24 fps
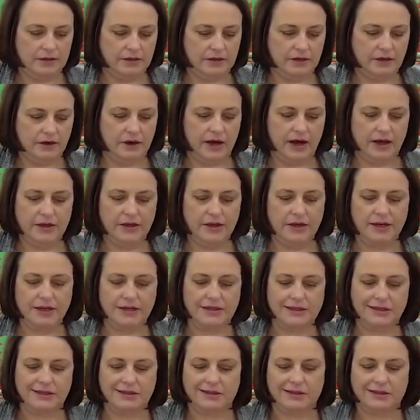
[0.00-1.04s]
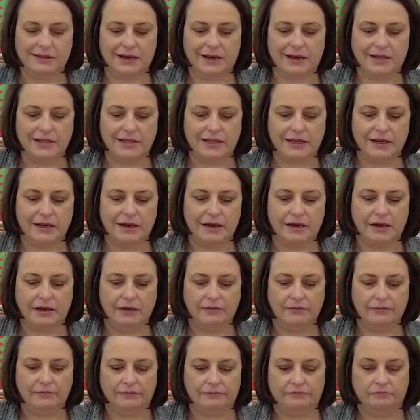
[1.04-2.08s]
So I think it's a good idea
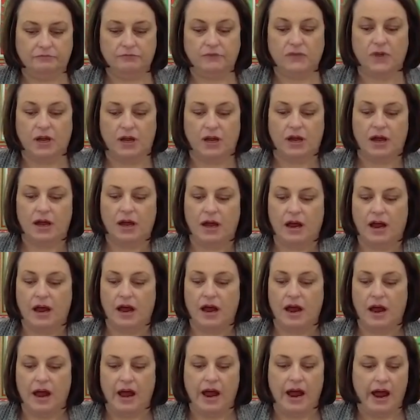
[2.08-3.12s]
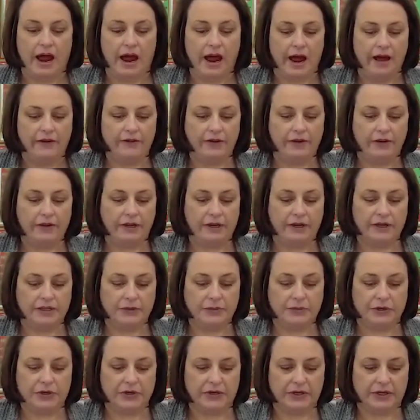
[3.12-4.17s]
having the
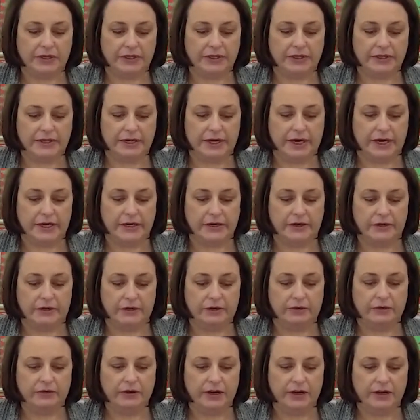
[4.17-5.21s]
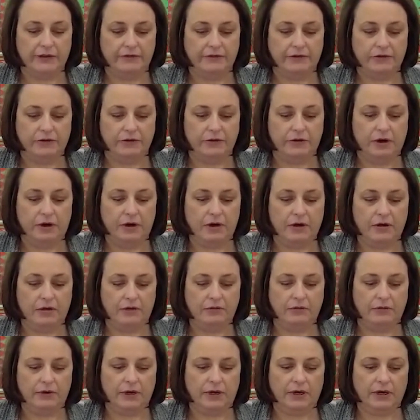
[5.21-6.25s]
experience that I do. If you
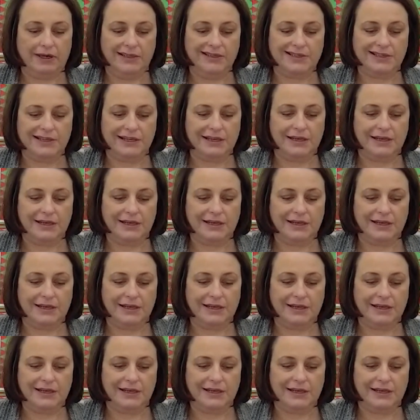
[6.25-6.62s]
don't, and it's